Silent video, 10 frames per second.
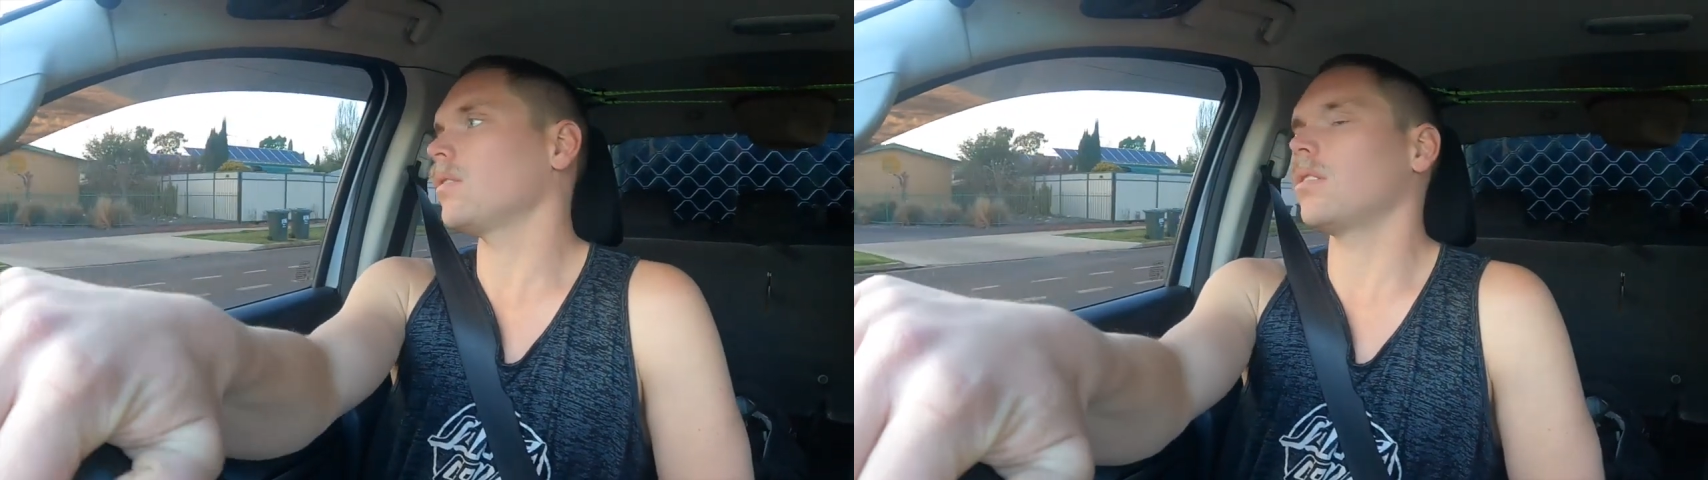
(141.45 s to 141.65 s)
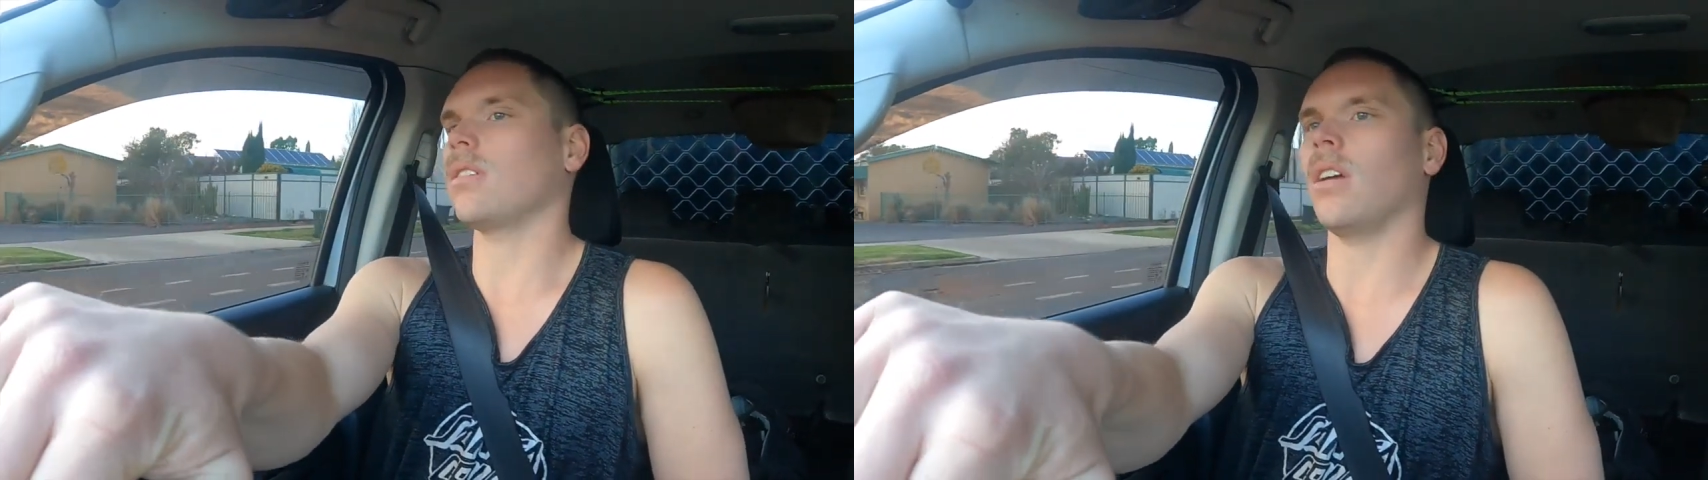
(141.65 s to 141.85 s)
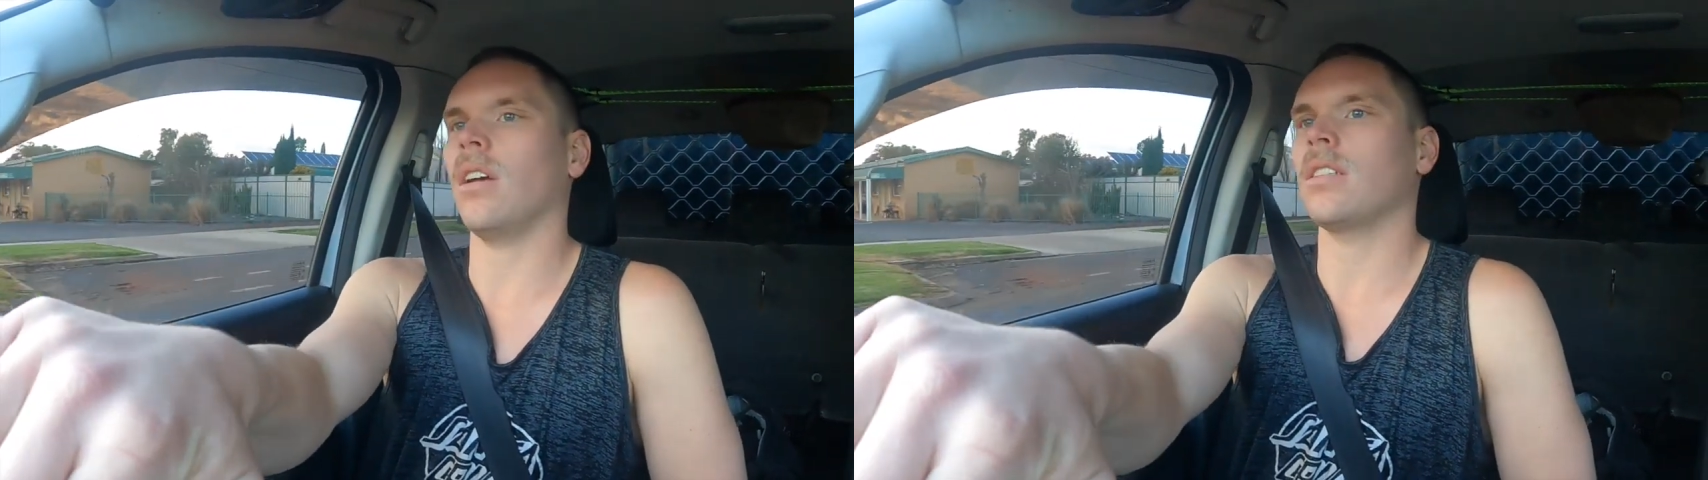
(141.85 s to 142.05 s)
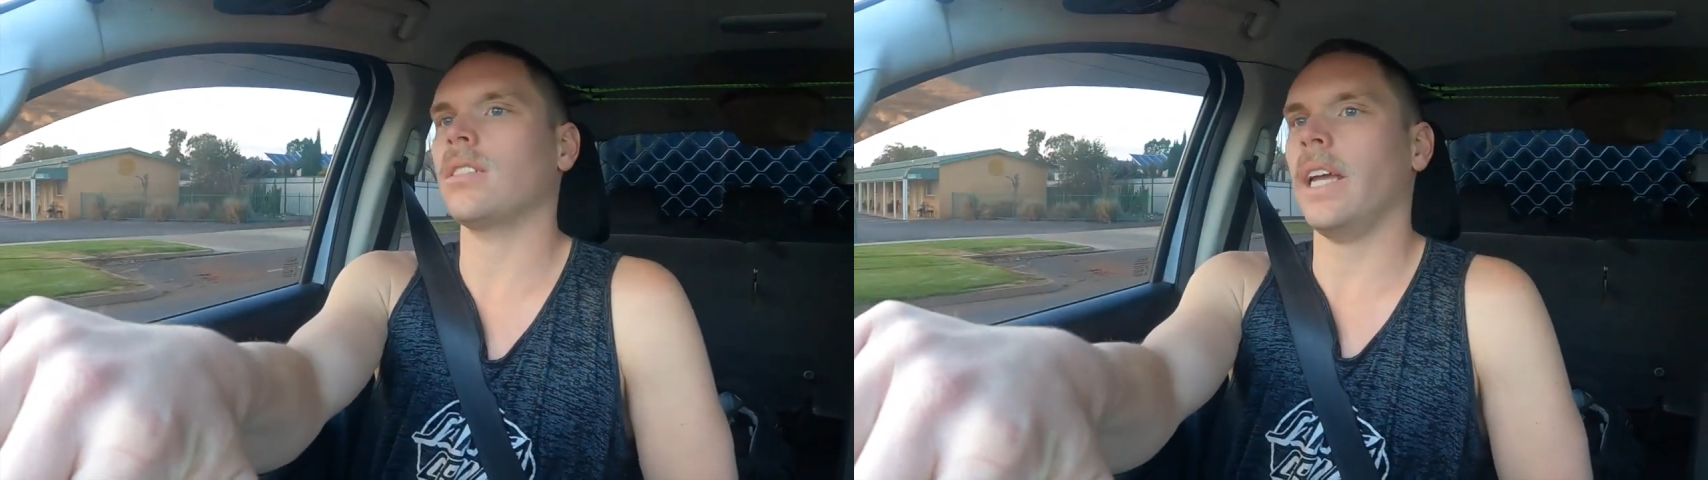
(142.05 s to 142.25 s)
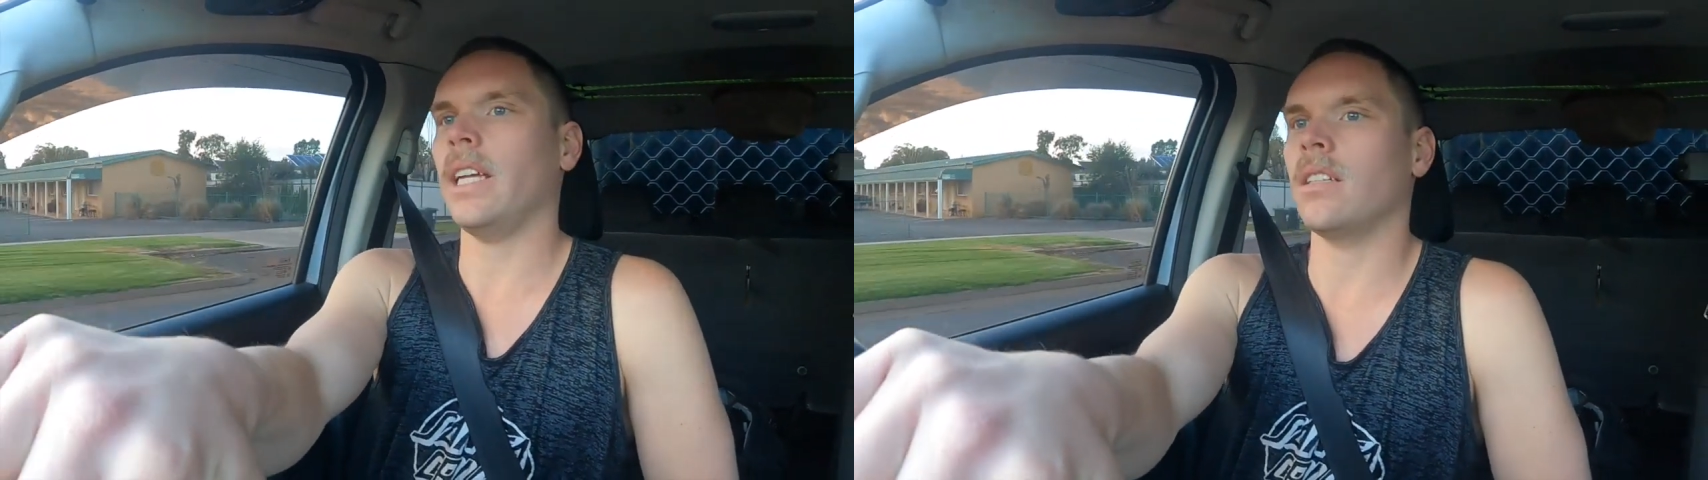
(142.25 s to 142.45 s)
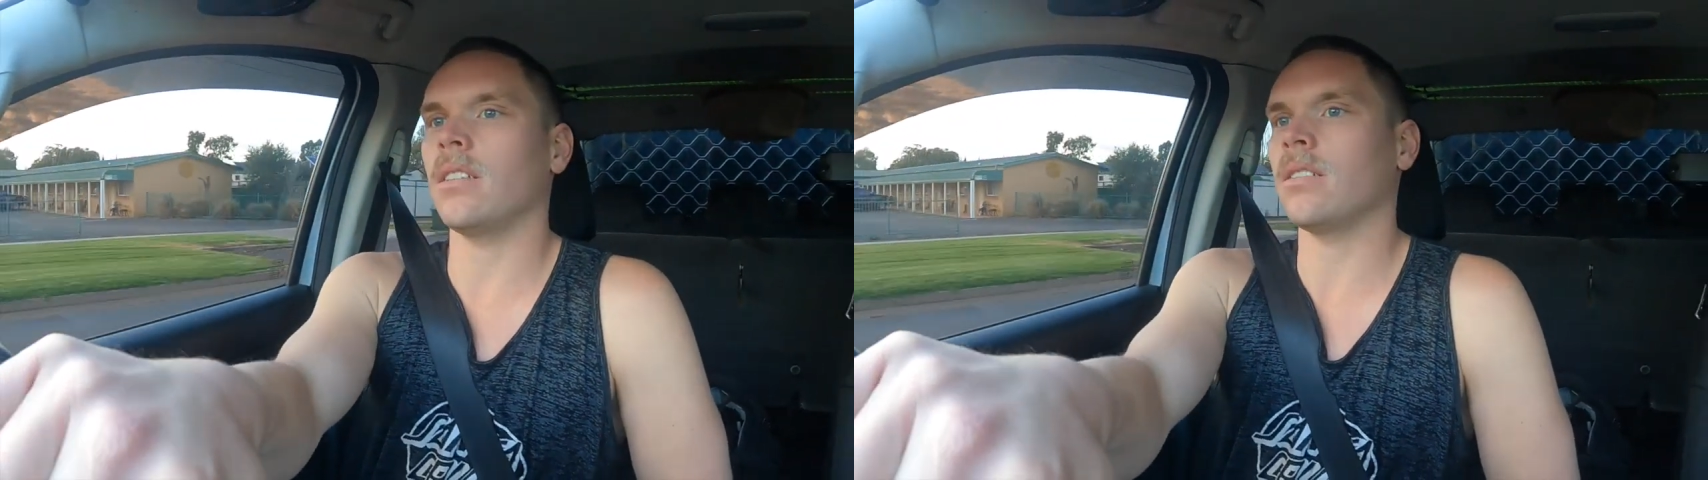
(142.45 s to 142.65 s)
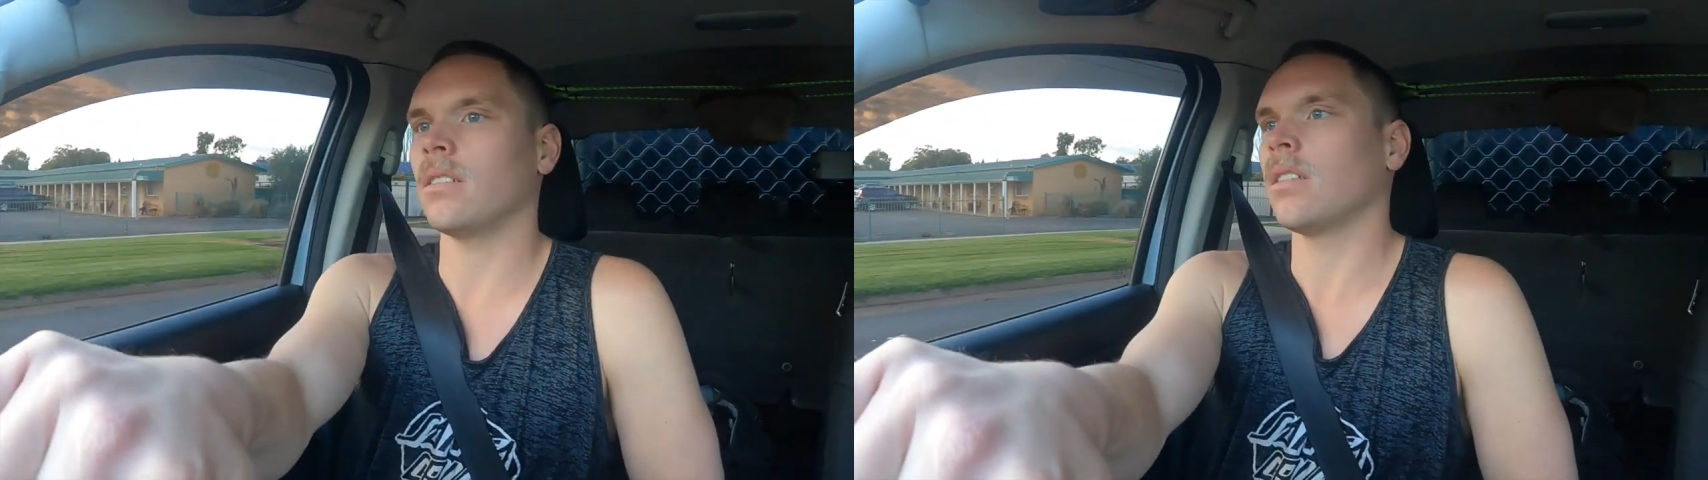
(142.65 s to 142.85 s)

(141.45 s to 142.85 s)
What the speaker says: So I stayed at